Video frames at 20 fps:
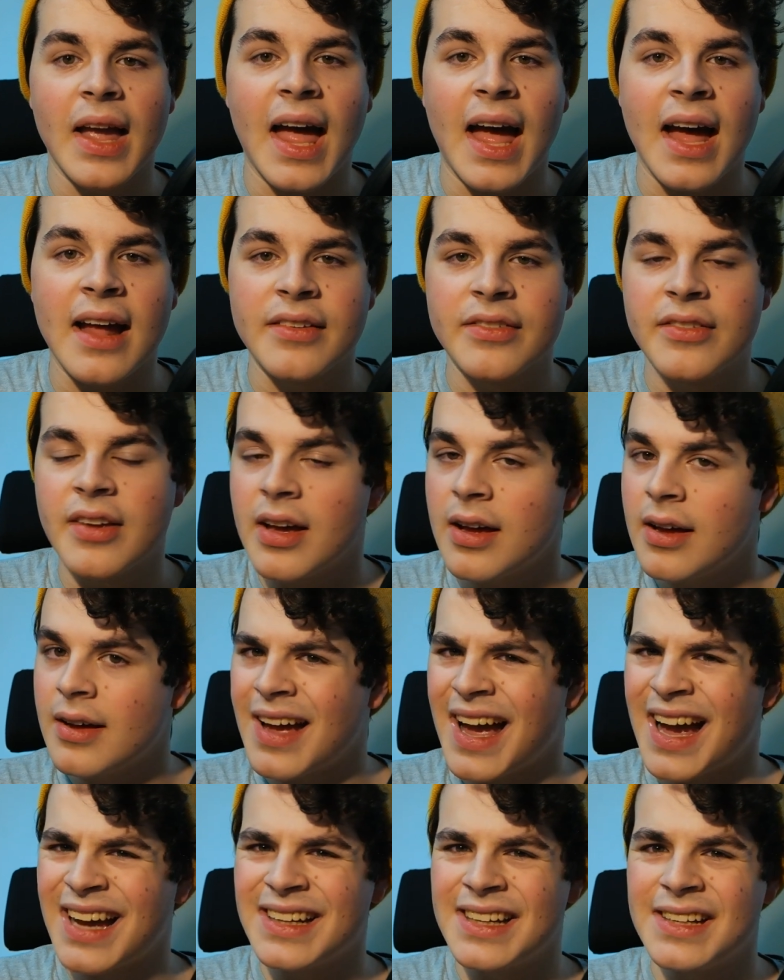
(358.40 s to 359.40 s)
and
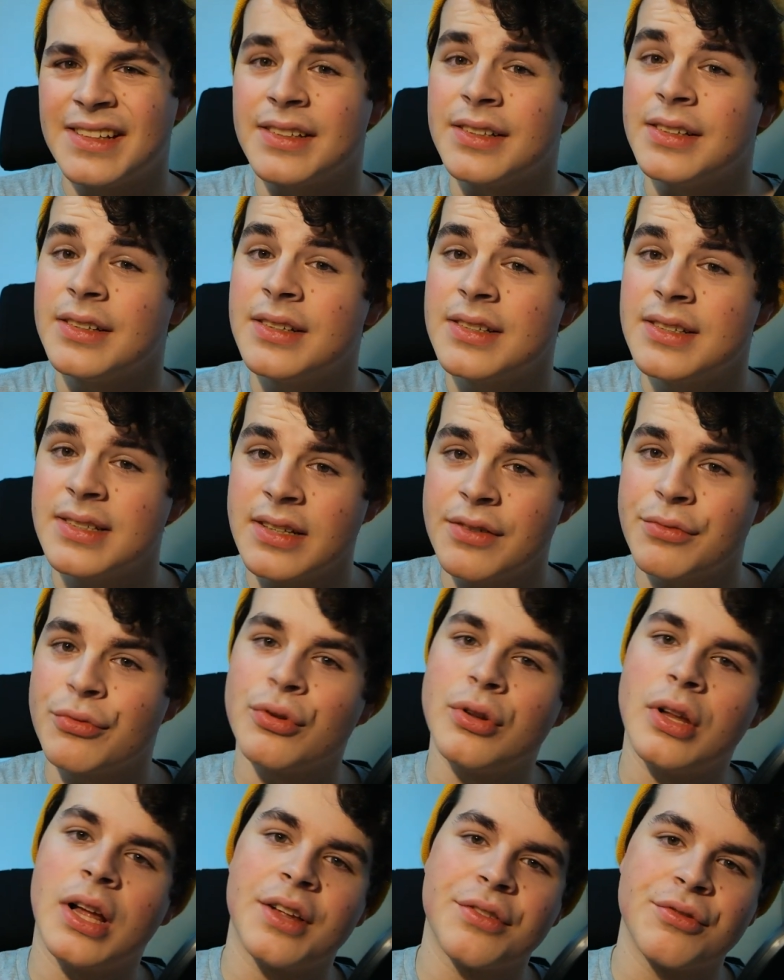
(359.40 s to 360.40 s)
added
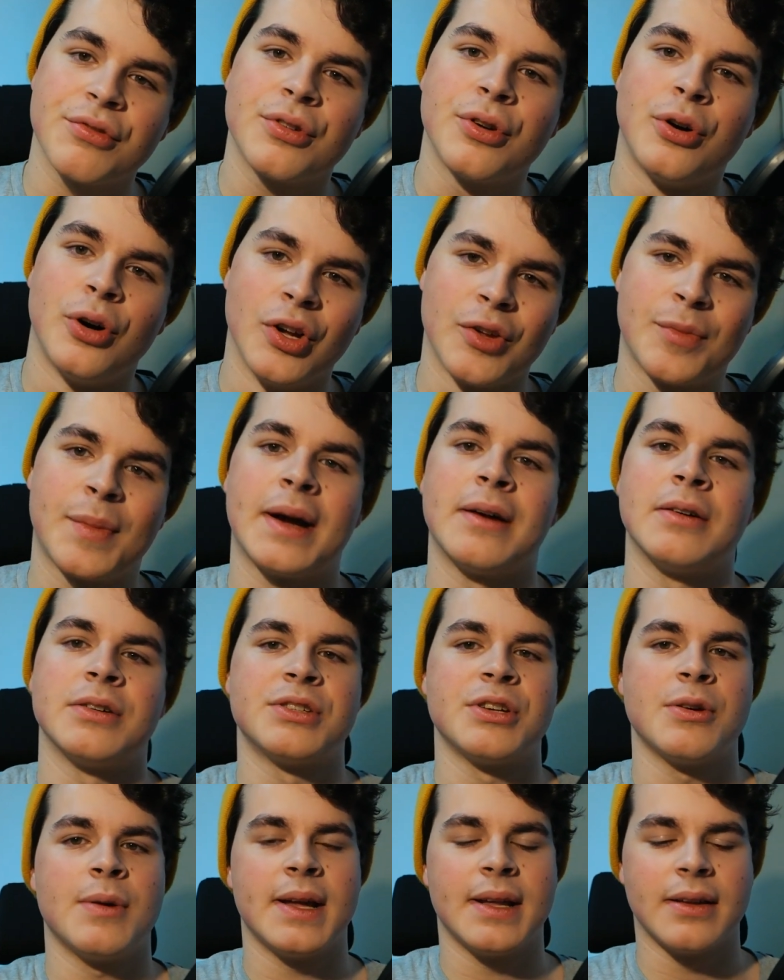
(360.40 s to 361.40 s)
several hundred horsepower
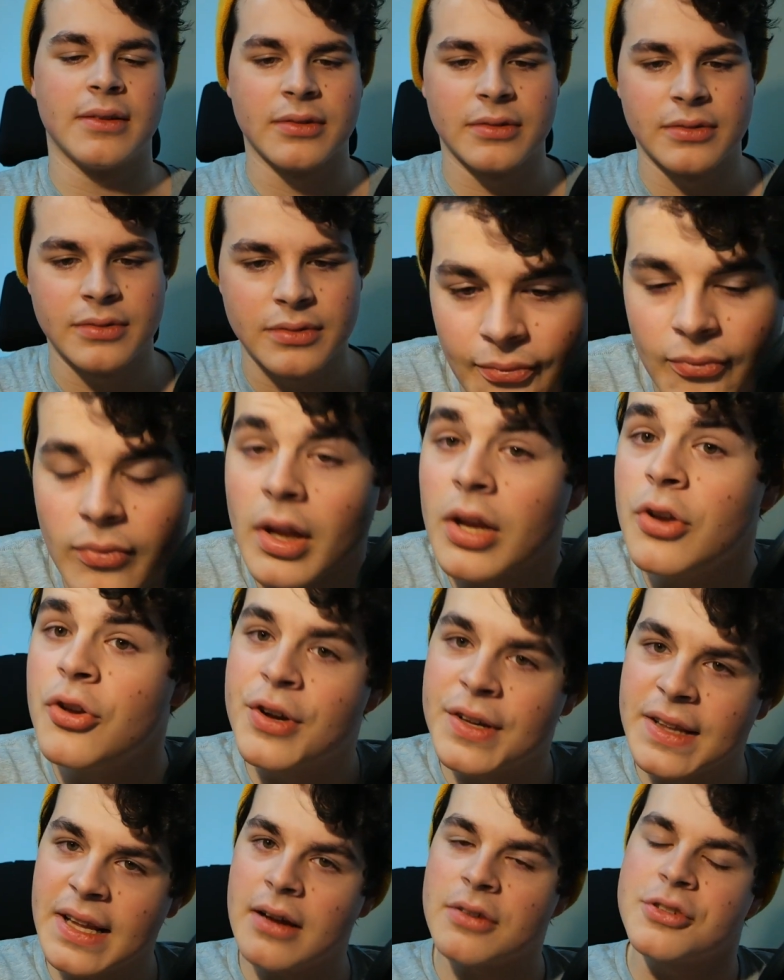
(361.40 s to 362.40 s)
to it. You
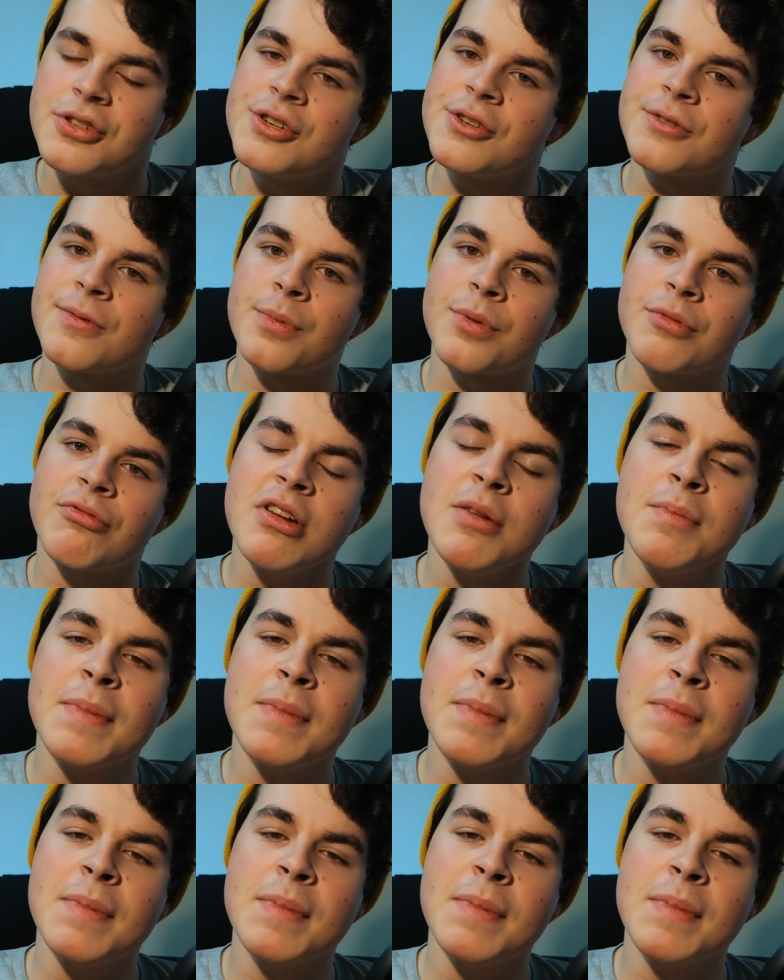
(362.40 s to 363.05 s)
can now choose from 3